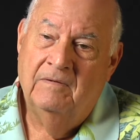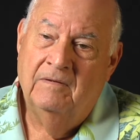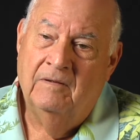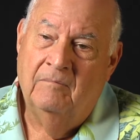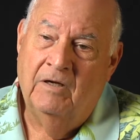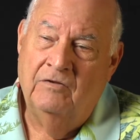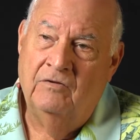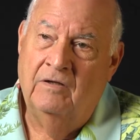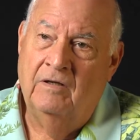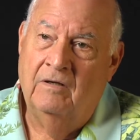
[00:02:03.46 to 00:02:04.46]
uh,
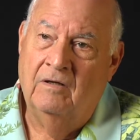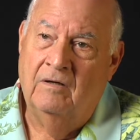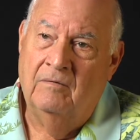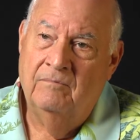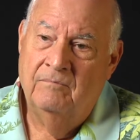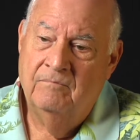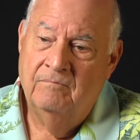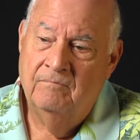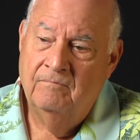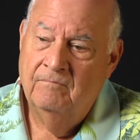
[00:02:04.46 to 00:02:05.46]
majored in uh,
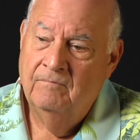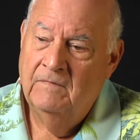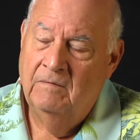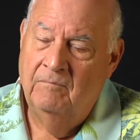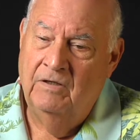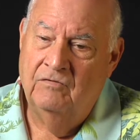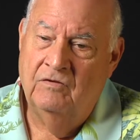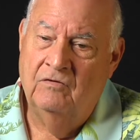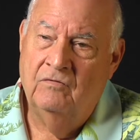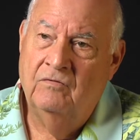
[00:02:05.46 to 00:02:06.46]

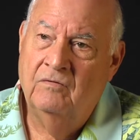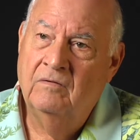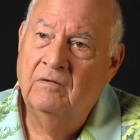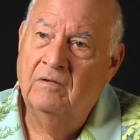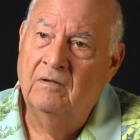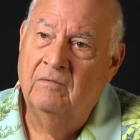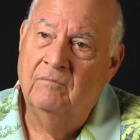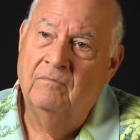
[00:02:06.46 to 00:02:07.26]
business. Uh,